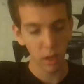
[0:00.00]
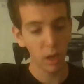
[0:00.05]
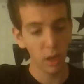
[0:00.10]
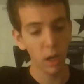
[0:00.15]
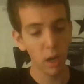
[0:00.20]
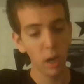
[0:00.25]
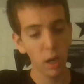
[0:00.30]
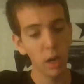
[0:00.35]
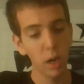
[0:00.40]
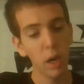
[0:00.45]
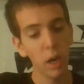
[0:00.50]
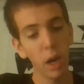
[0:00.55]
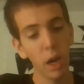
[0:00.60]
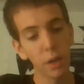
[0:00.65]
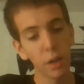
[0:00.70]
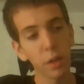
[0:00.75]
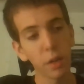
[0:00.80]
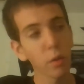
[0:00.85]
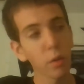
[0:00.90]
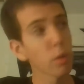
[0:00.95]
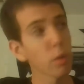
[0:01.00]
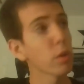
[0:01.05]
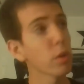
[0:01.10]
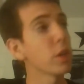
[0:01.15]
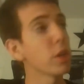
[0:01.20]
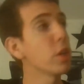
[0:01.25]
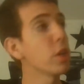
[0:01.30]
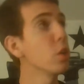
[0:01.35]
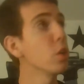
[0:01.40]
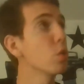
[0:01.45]
another
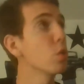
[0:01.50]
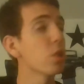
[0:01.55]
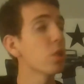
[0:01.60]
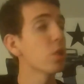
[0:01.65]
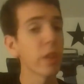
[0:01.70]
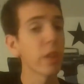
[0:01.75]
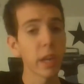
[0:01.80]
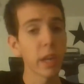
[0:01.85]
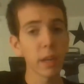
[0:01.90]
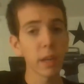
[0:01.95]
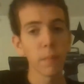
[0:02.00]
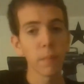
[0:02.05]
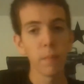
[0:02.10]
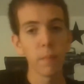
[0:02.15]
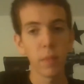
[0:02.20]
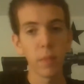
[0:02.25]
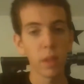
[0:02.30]
huge thing